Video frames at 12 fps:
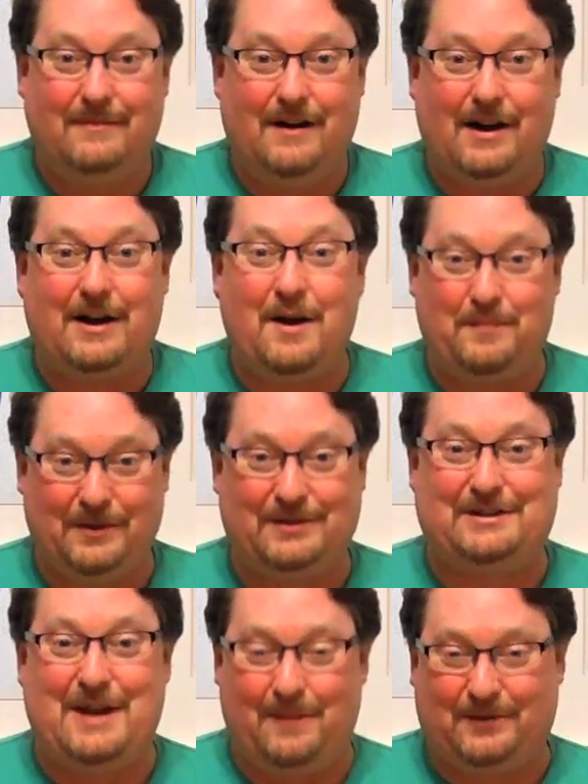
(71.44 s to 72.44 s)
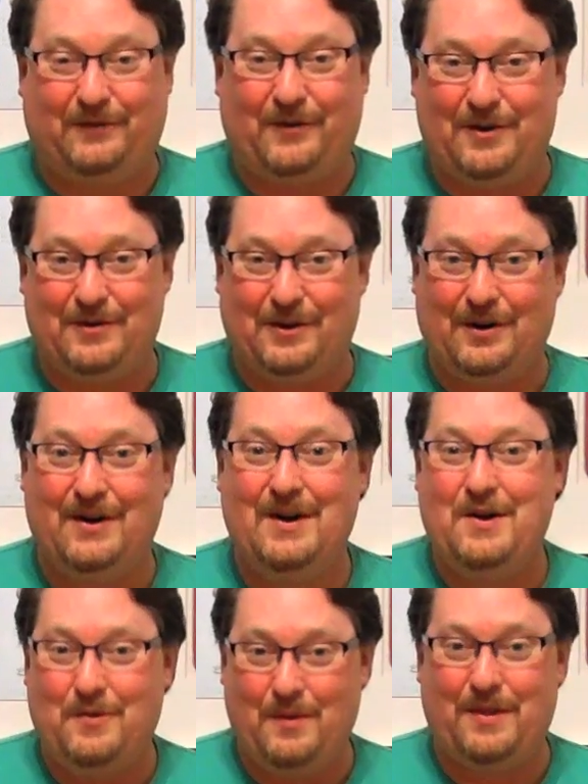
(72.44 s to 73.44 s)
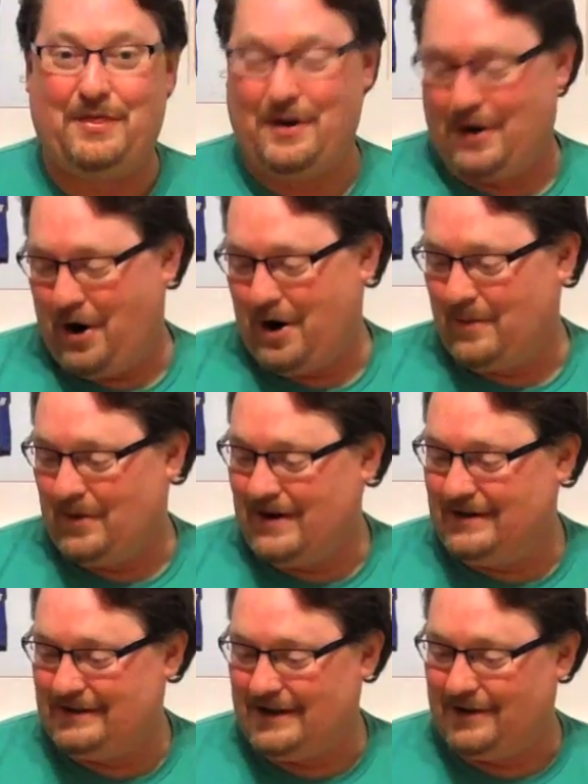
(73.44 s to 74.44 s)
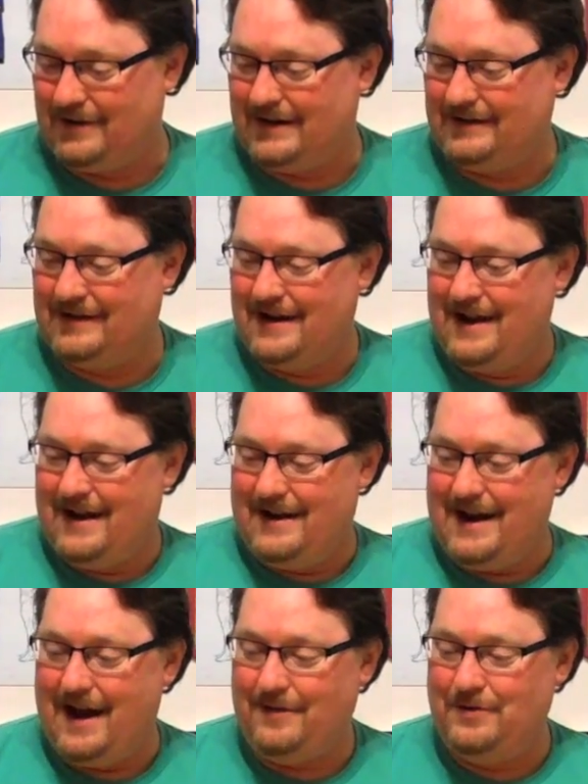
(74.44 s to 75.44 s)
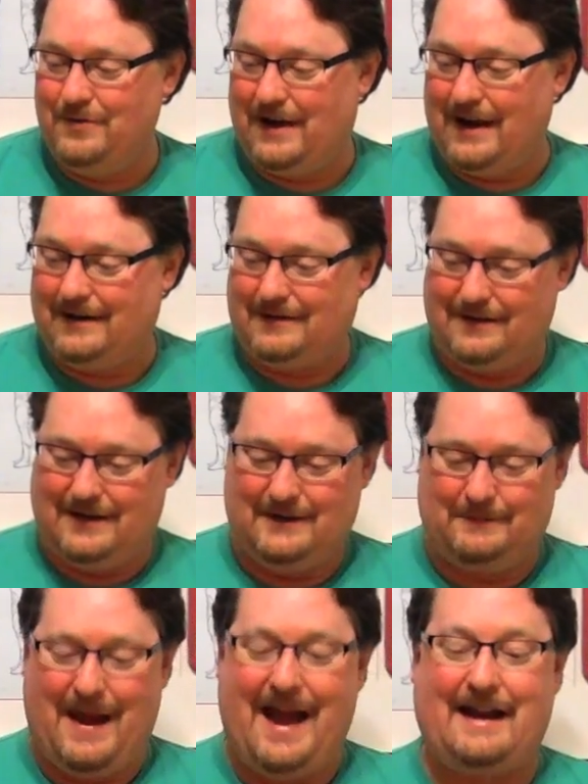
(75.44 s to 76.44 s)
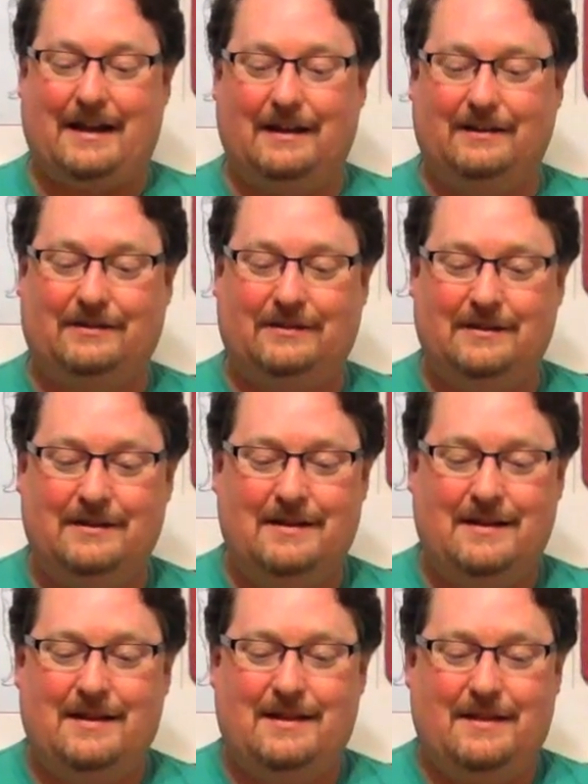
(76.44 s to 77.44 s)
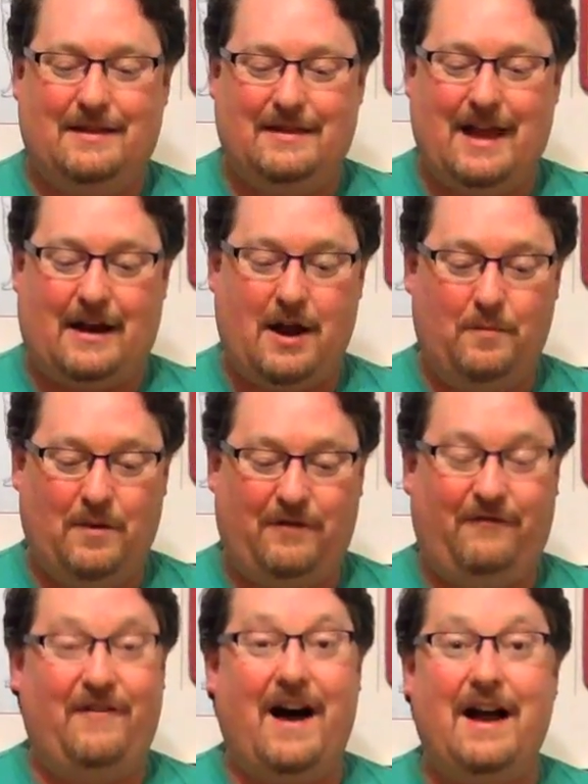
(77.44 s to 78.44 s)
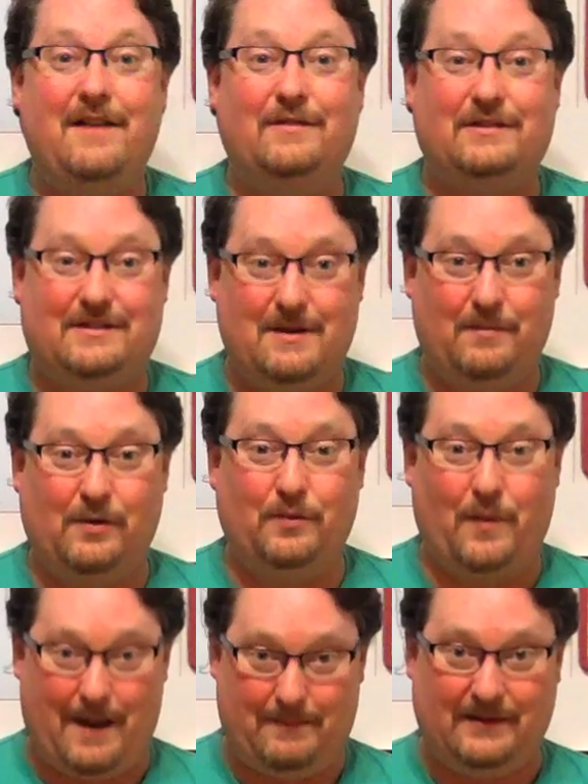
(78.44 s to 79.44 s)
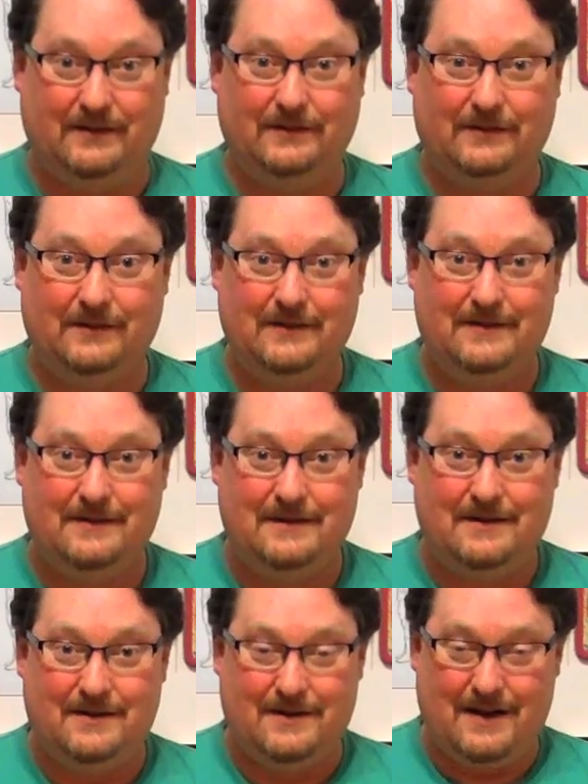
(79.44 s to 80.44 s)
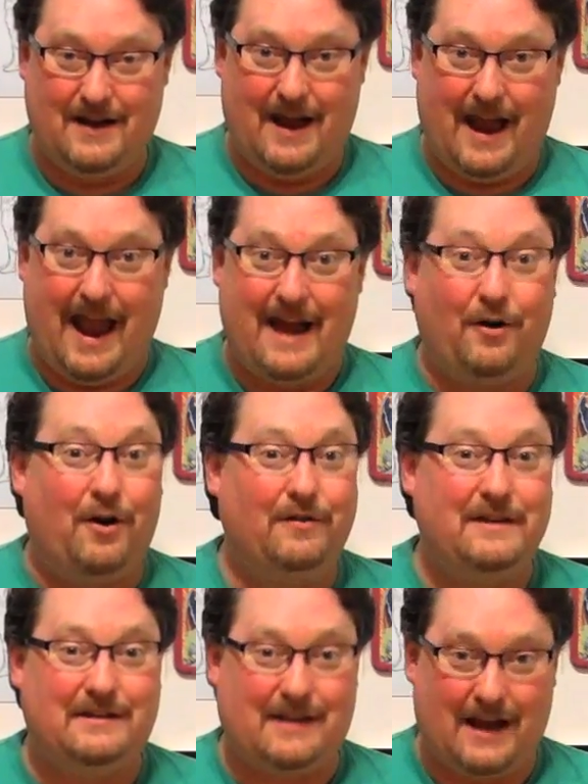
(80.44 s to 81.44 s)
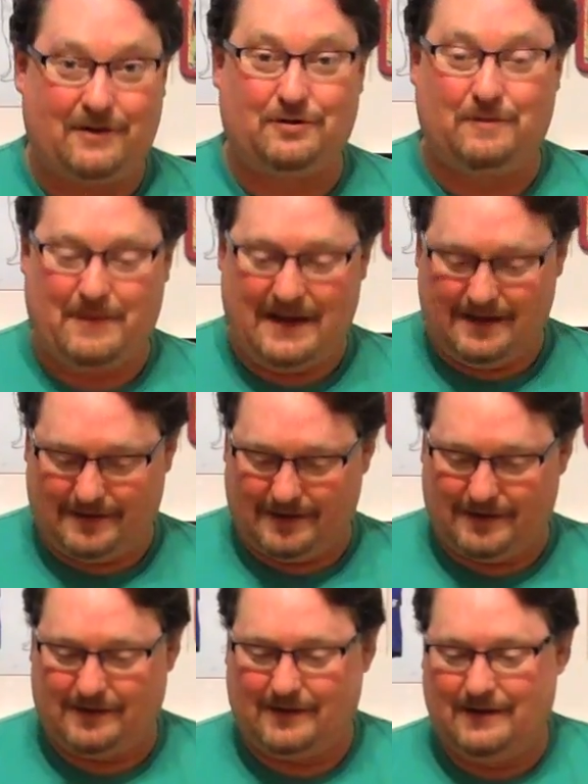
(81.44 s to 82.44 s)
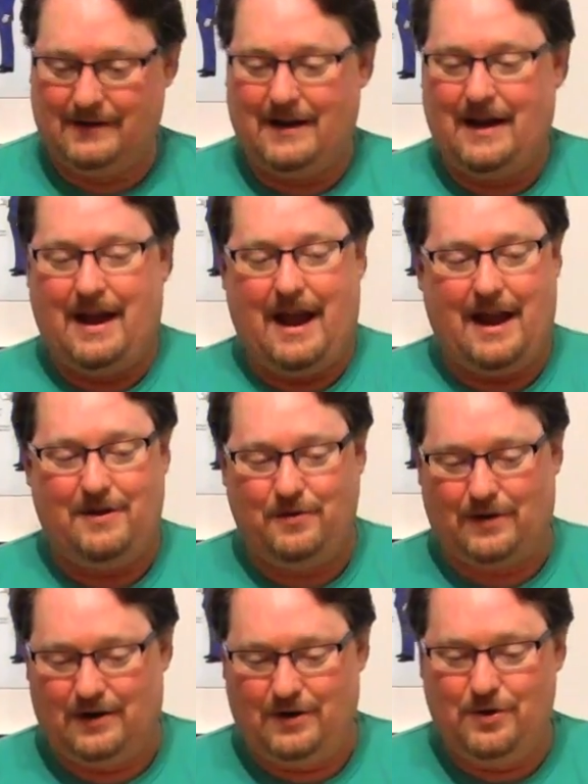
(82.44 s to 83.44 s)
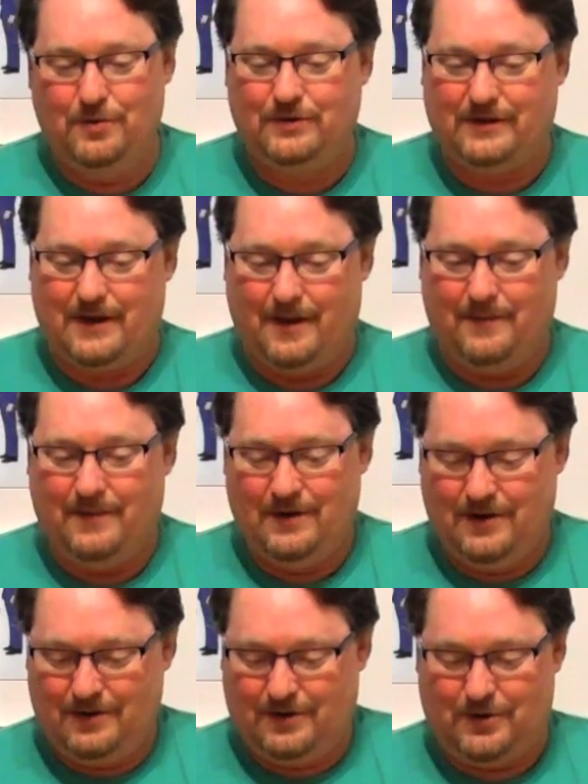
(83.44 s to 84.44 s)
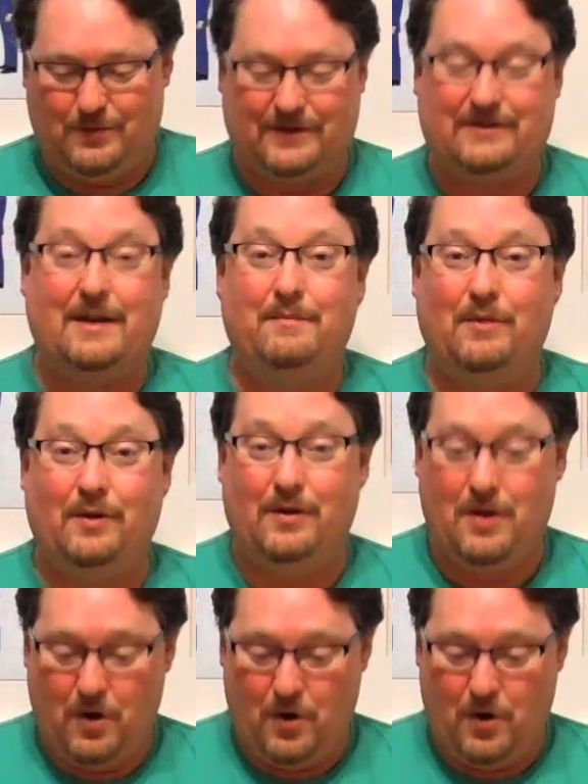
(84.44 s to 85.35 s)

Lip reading: a couple of steps further with their Armory series. Now you get these packets that come with 5 assembled weapons and all these extra pieces, and you can use them to assemble